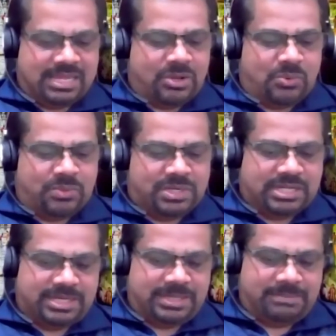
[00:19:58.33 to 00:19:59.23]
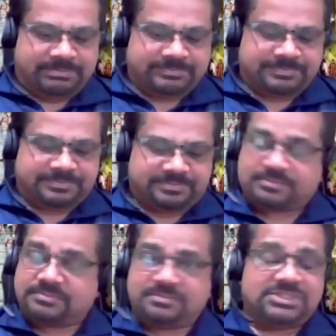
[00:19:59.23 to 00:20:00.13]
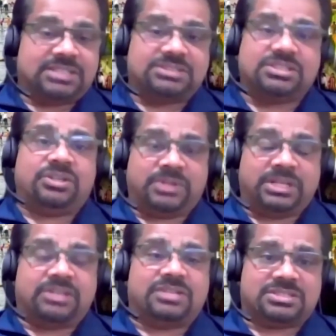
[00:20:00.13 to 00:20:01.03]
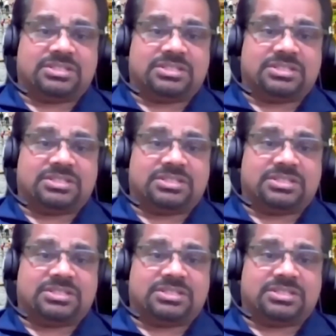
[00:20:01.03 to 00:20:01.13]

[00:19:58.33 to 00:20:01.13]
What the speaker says: And over time, it's grown into this